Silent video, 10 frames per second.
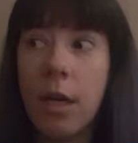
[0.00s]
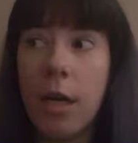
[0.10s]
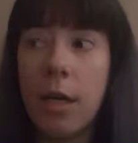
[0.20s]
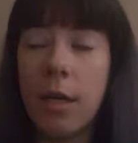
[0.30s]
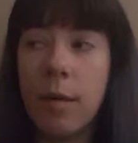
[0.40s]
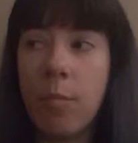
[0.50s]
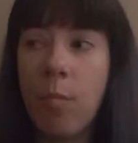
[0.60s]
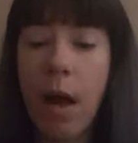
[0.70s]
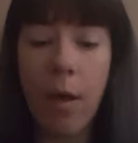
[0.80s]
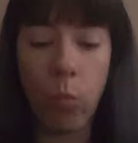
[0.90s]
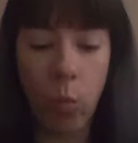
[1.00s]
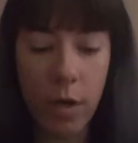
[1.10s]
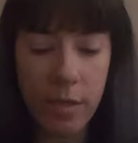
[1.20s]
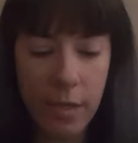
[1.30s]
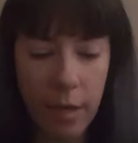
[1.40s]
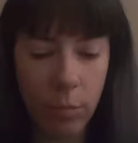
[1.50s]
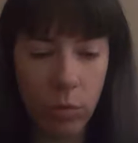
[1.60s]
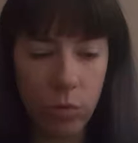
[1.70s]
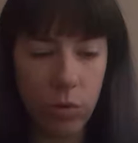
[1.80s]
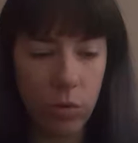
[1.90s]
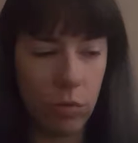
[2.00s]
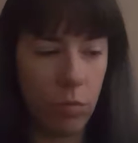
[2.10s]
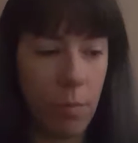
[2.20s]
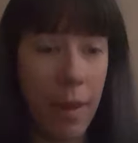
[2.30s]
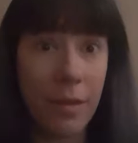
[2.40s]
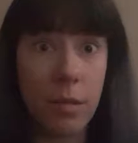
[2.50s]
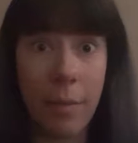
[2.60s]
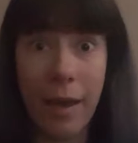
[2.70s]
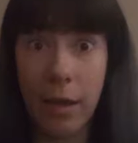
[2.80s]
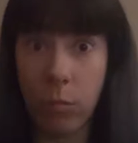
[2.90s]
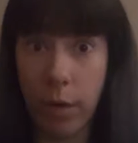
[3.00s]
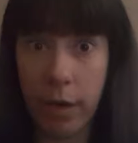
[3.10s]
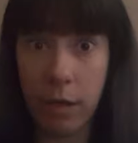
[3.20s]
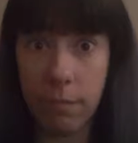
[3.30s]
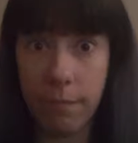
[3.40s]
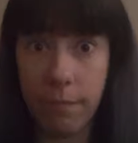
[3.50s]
I was able to make some headway.